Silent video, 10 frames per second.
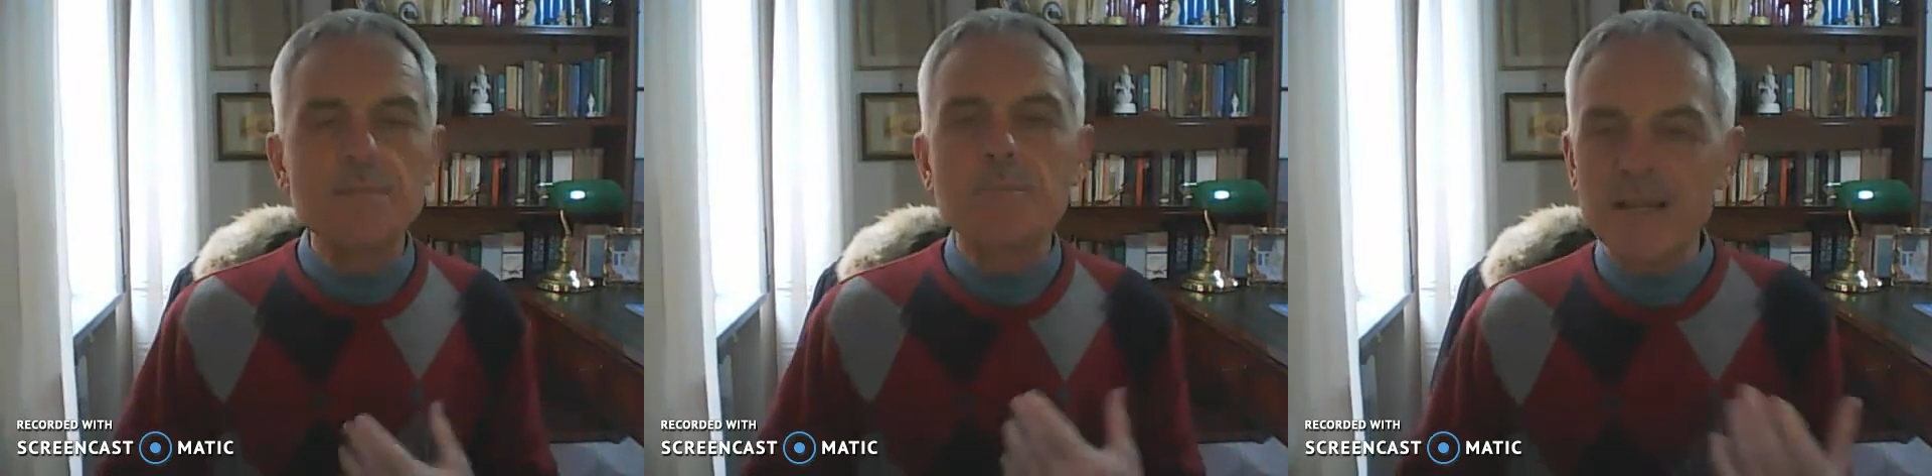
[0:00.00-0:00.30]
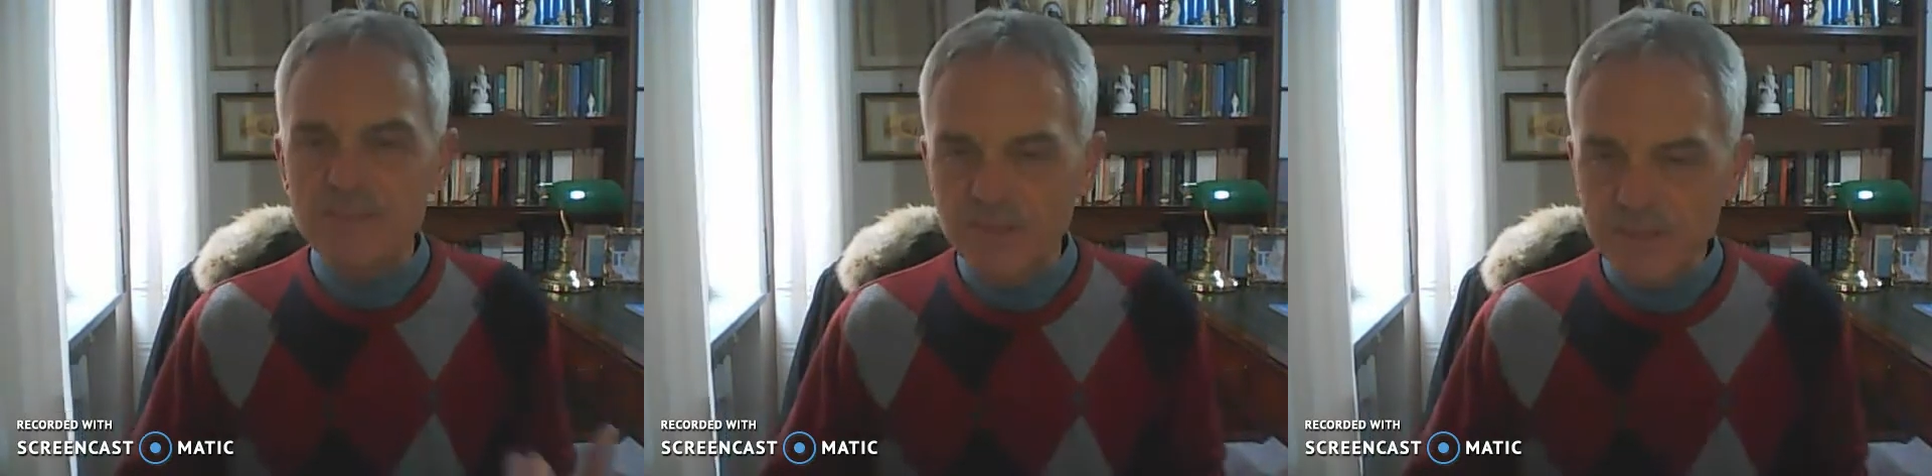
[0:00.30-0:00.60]

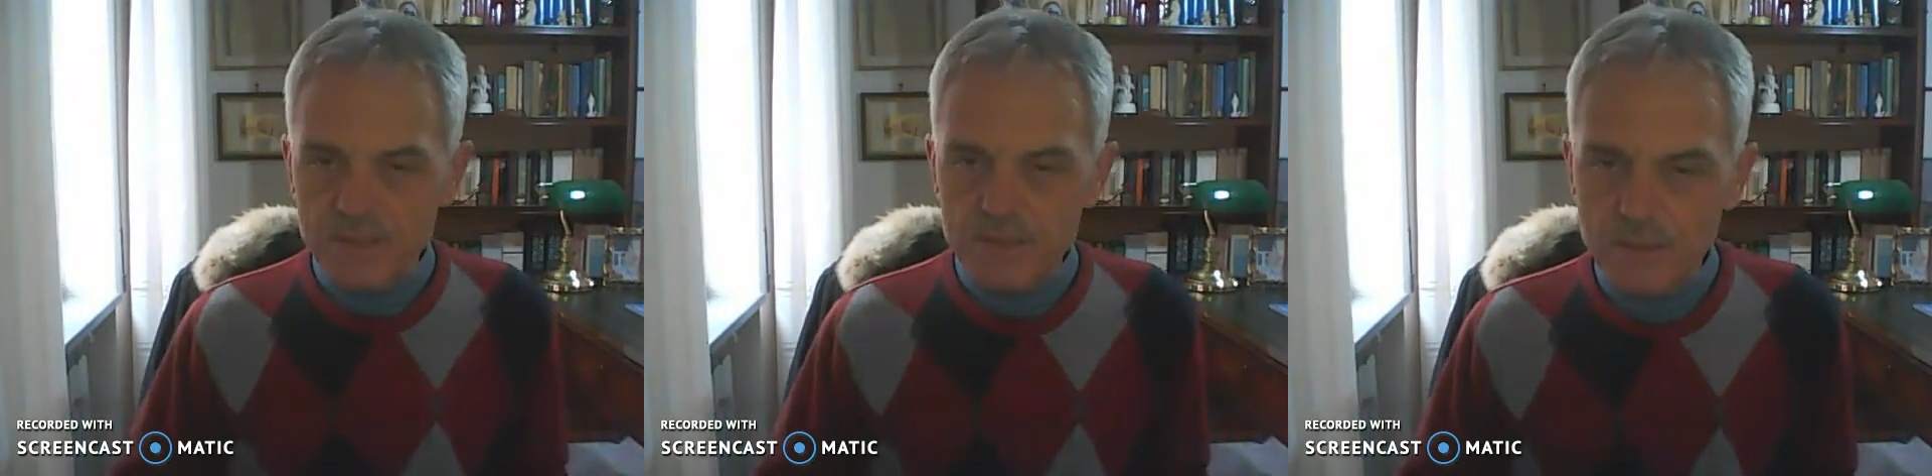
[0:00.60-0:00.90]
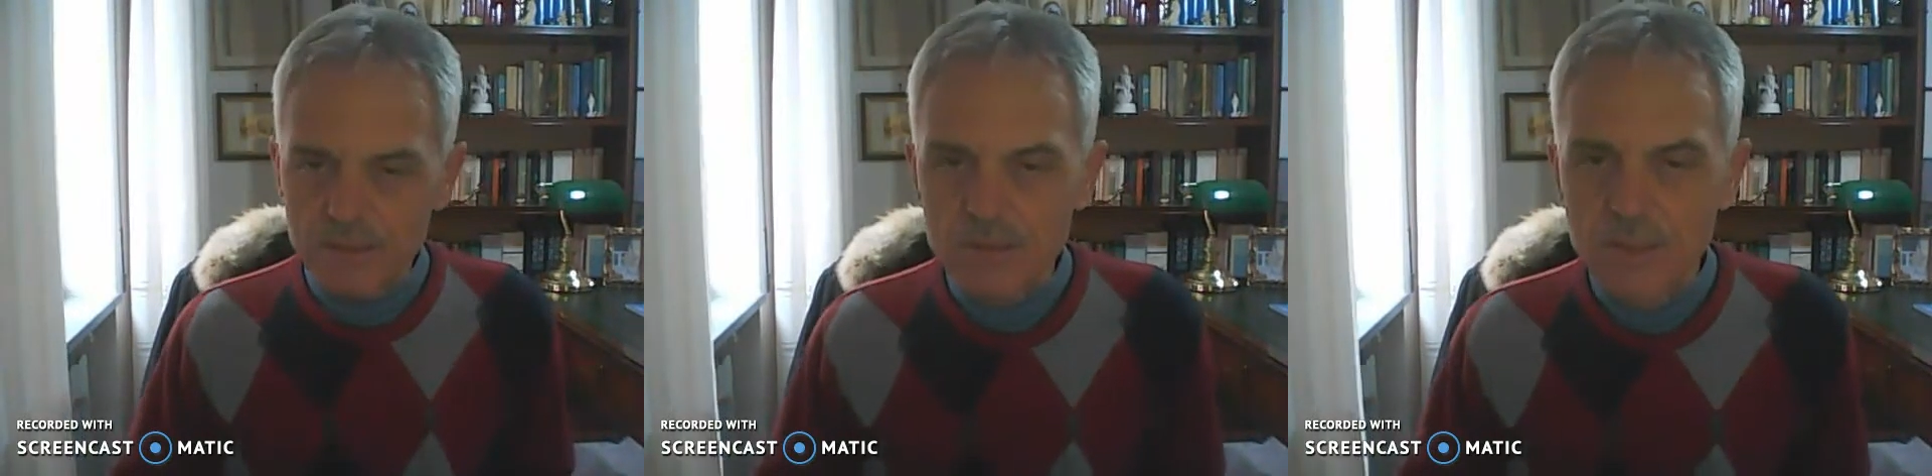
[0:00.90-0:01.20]

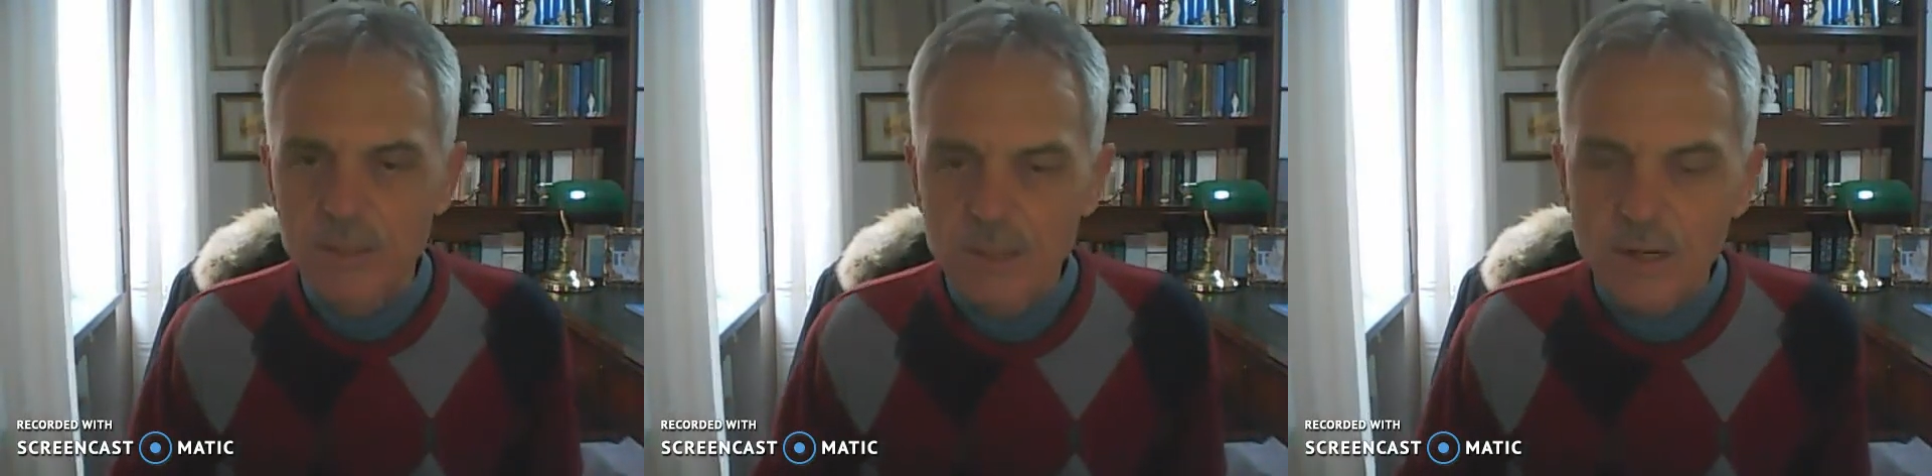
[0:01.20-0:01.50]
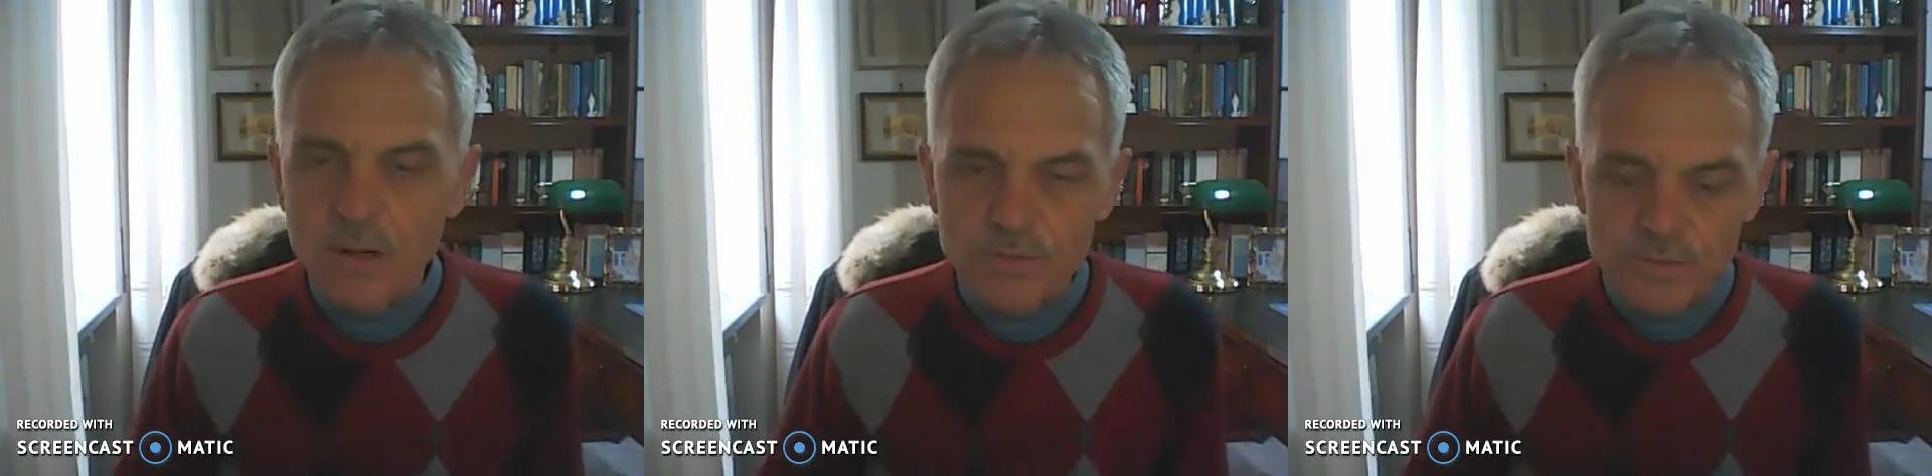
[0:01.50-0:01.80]
manifesto
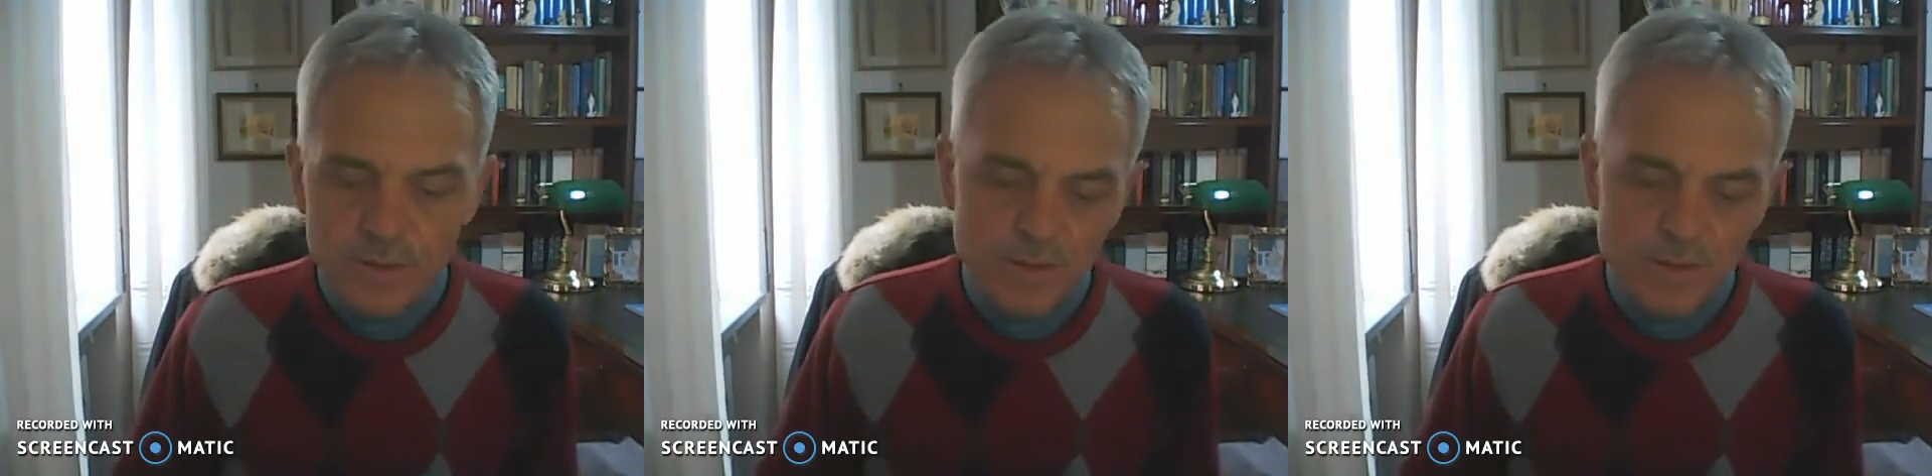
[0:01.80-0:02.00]
of